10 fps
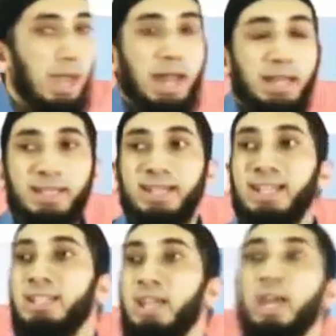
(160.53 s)
And then
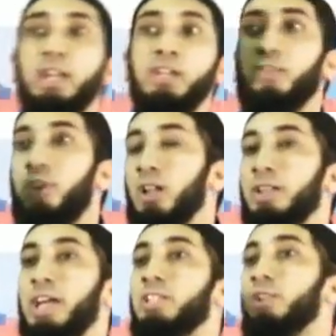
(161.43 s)
at the end of all
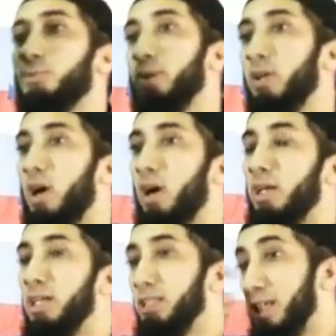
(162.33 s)
that
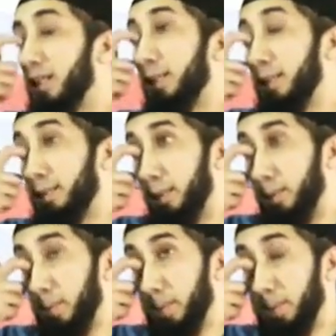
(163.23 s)
disregard, he says, listen,
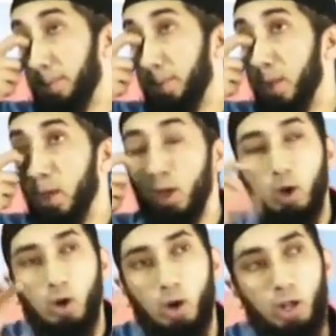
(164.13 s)

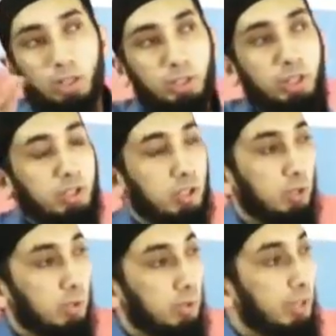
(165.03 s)
all you need to
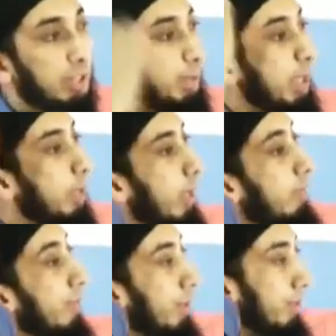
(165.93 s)
do is be
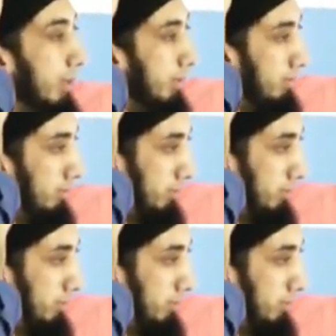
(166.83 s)
grateful to me.